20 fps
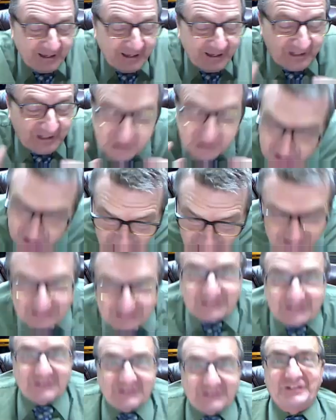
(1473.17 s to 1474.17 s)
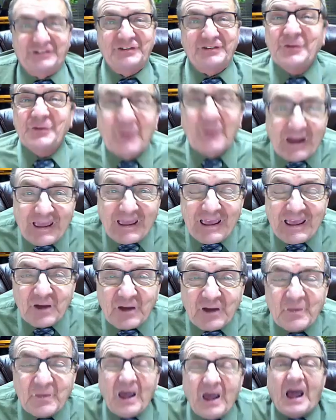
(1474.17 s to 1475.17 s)
genes. This is who I
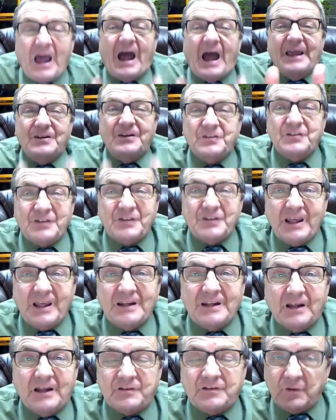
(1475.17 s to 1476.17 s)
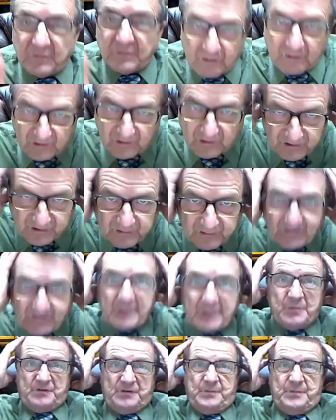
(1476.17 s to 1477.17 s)
am. I understand that. So this is my
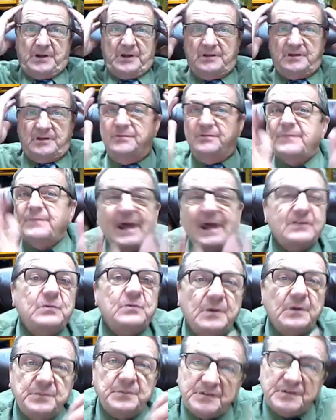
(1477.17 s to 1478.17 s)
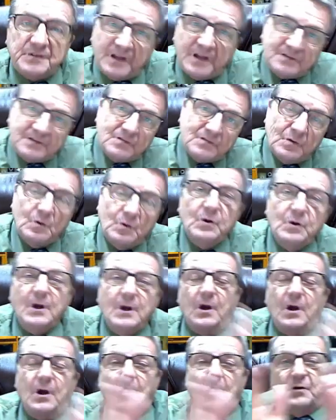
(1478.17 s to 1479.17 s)
perspective, not to upset you
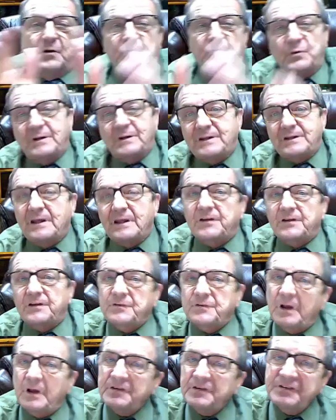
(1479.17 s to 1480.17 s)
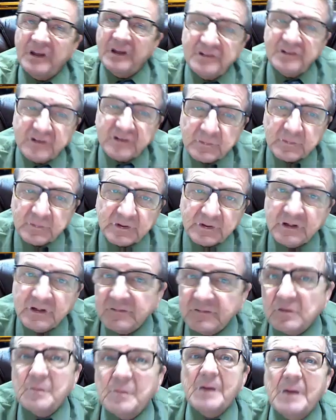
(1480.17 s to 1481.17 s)
or do anything else. So I'll say something, even
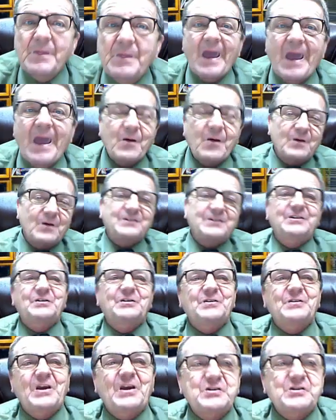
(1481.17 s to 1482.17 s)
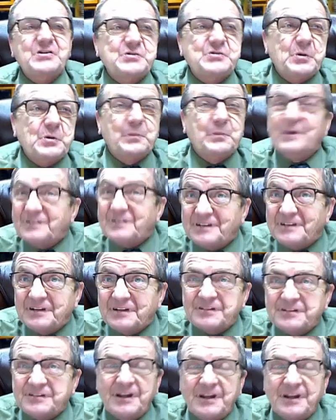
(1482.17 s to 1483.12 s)
though my background's in international business,